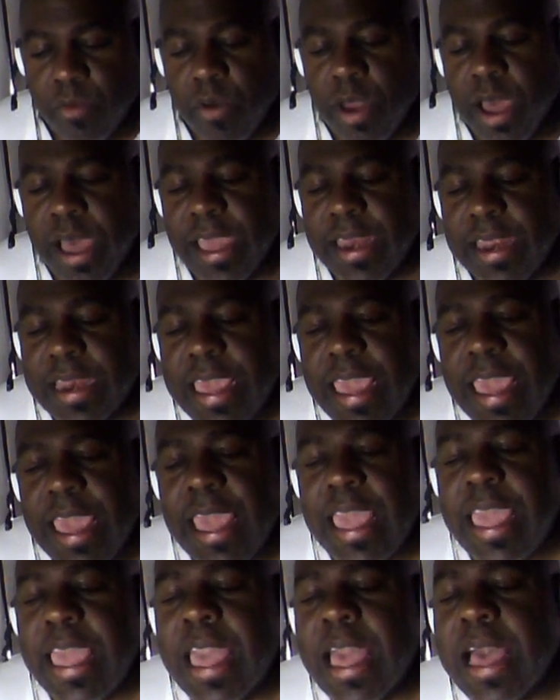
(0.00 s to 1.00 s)
Right? And
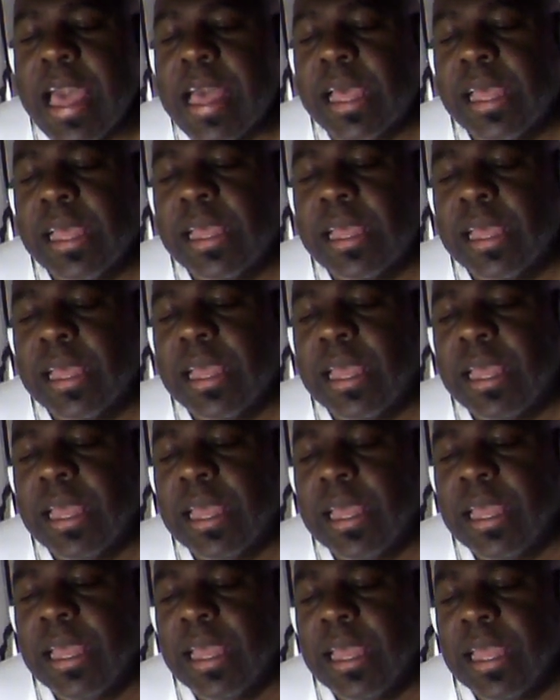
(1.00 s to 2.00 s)
he,
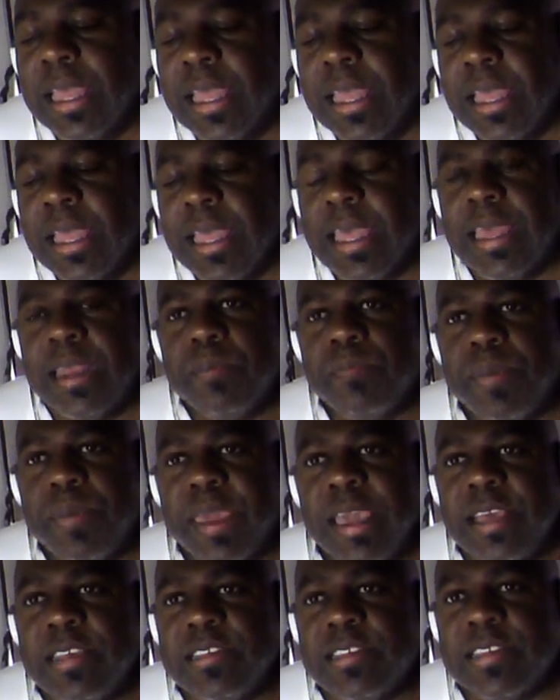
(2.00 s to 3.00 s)
in a
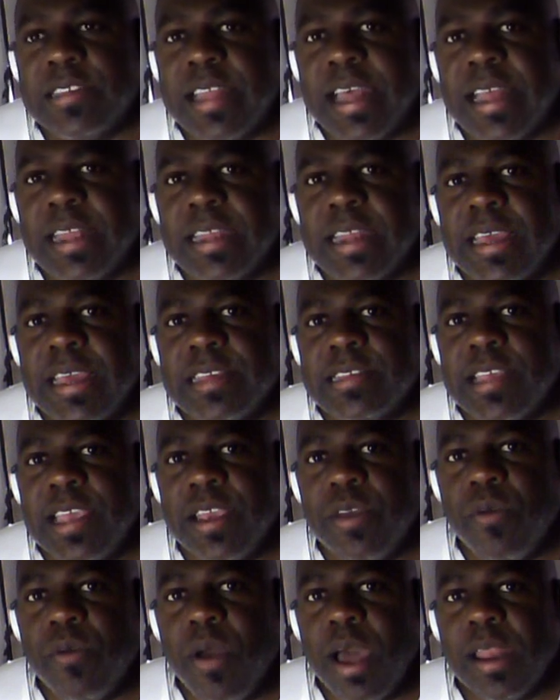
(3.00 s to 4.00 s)
piece that is
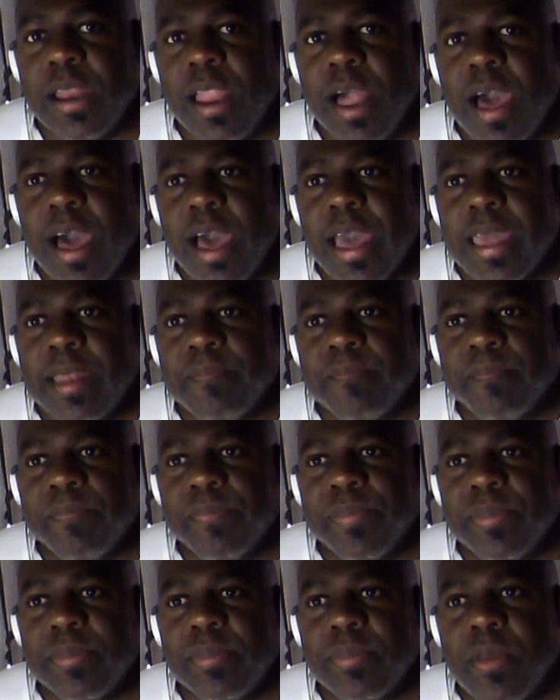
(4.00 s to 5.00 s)
here online,
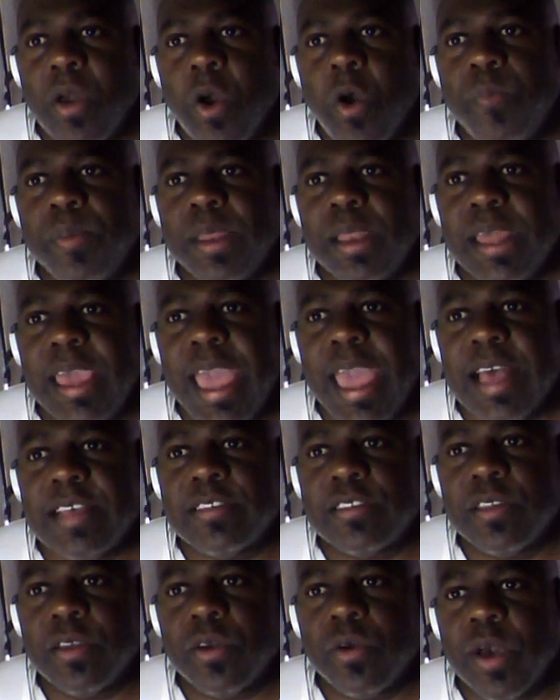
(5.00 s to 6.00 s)
openly
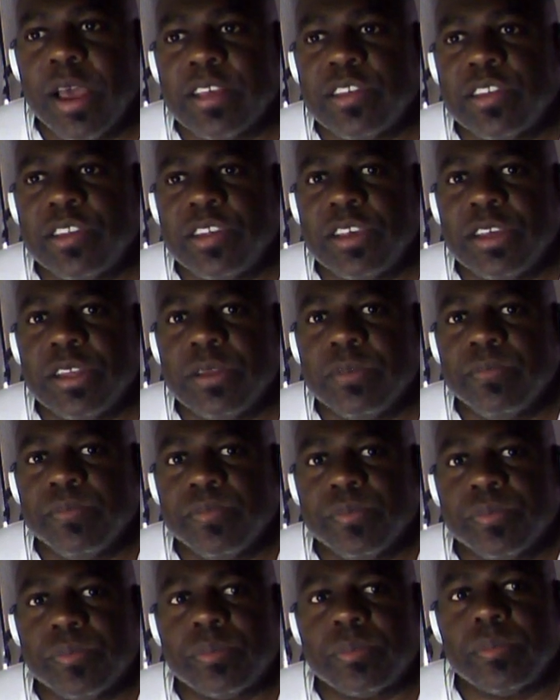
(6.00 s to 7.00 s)
asks the question
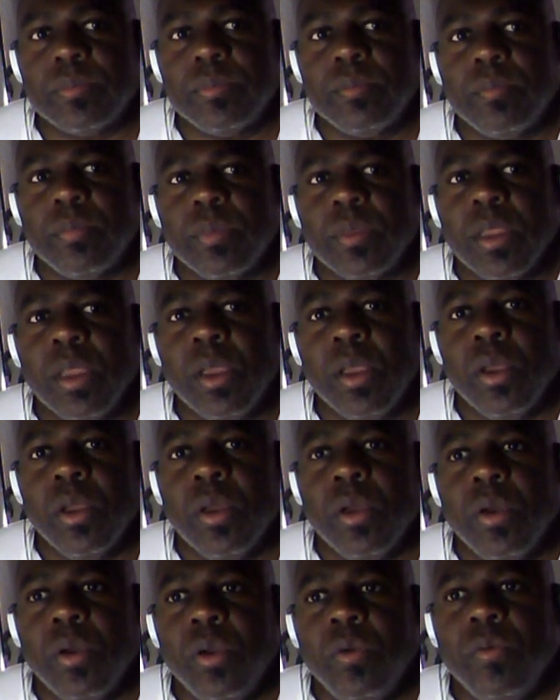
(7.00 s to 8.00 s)

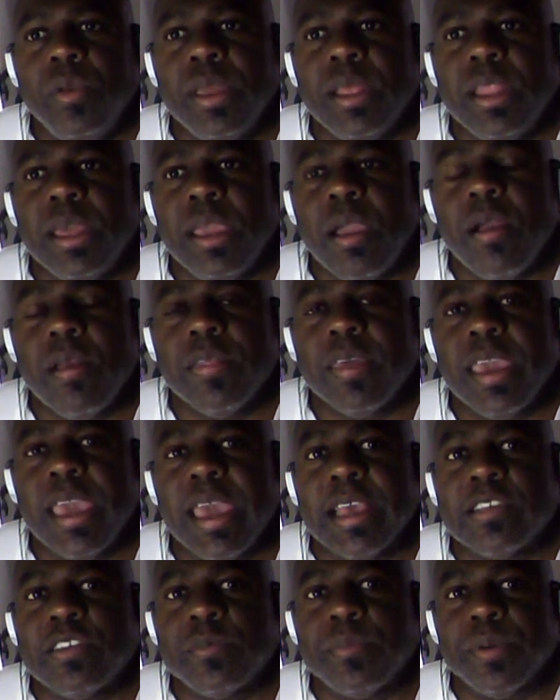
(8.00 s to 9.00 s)
who really are the
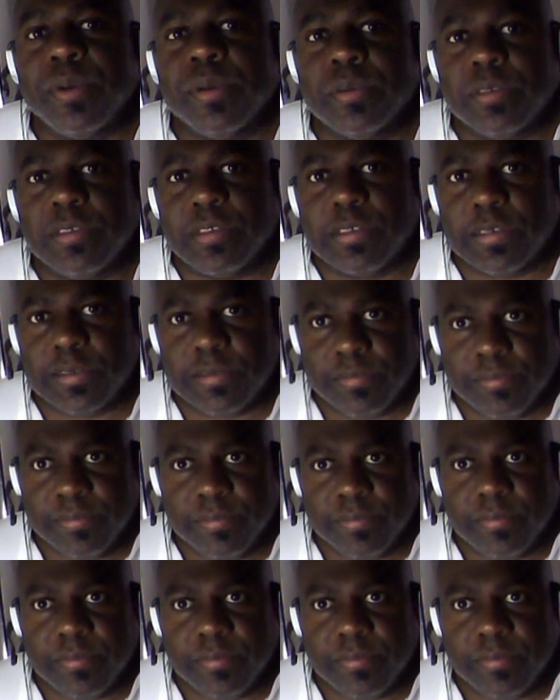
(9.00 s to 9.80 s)
experts?